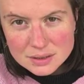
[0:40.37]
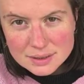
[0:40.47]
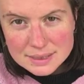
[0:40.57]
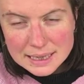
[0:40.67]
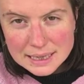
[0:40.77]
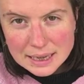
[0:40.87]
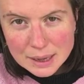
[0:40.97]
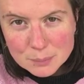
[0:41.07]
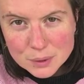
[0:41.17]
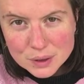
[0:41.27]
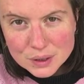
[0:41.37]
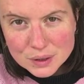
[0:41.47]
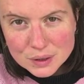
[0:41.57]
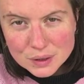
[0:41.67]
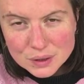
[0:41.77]
Today I'm going
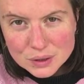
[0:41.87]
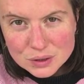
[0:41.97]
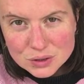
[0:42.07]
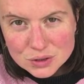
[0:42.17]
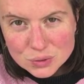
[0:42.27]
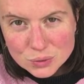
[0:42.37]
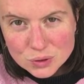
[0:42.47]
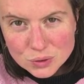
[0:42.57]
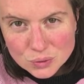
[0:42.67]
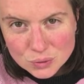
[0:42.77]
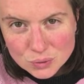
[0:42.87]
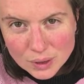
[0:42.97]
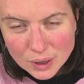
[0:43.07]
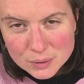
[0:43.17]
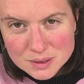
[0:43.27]
to show you
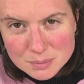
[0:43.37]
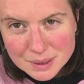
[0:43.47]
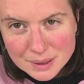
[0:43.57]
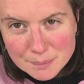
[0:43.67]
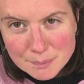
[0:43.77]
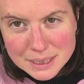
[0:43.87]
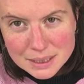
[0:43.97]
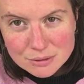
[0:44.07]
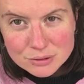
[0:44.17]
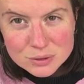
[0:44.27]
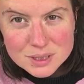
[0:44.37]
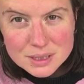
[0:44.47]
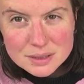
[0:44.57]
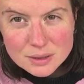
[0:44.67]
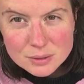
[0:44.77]
how to make a mini
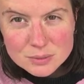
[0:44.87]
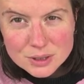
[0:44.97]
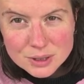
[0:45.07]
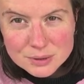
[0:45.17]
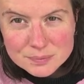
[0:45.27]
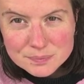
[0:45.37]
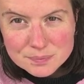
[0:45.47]
floating sculpture